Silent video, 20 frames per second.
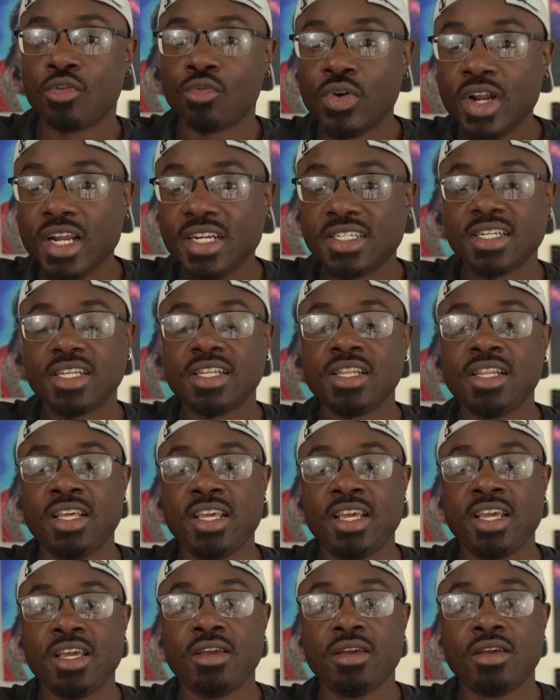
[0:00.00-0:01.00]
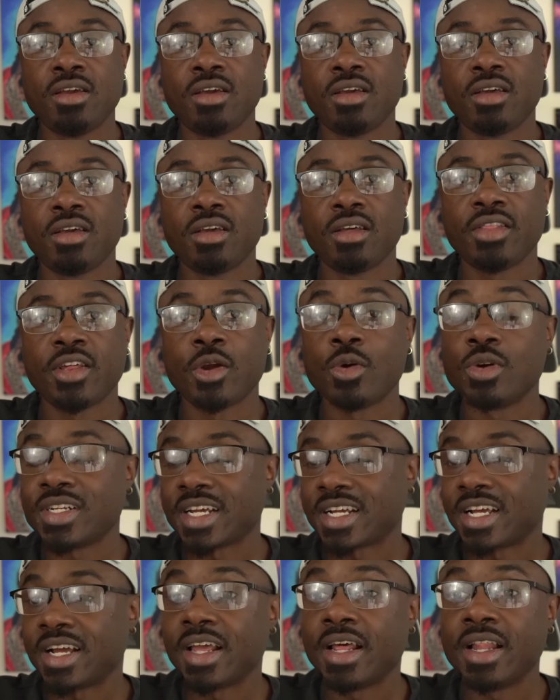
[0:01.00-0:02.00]
recently there was
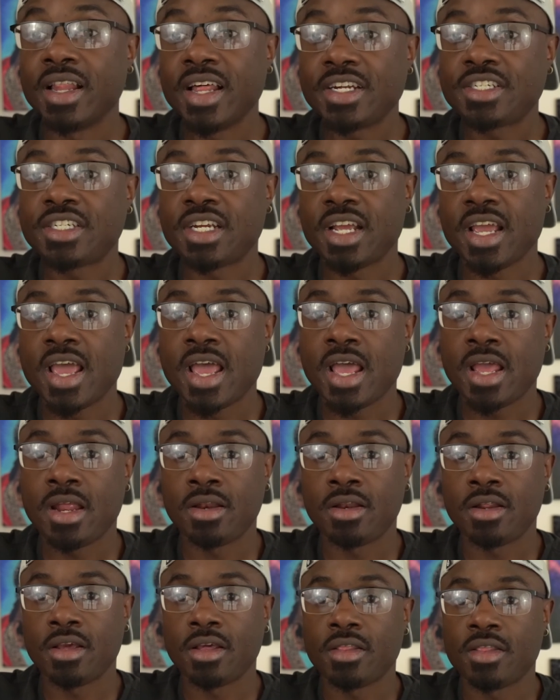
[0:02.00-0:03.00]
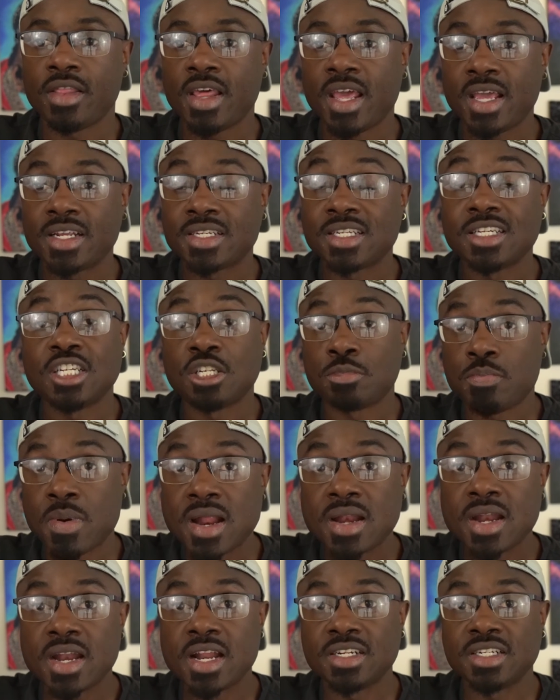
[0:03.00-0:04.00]
like a glitch and they
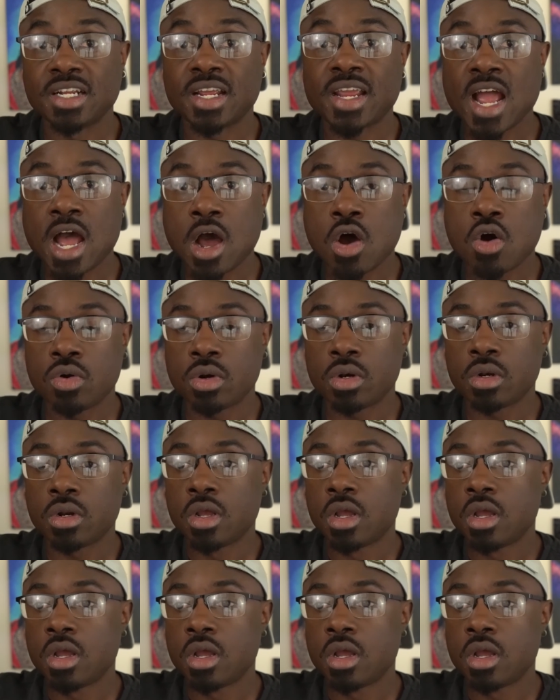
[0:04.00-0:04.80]
suspended his account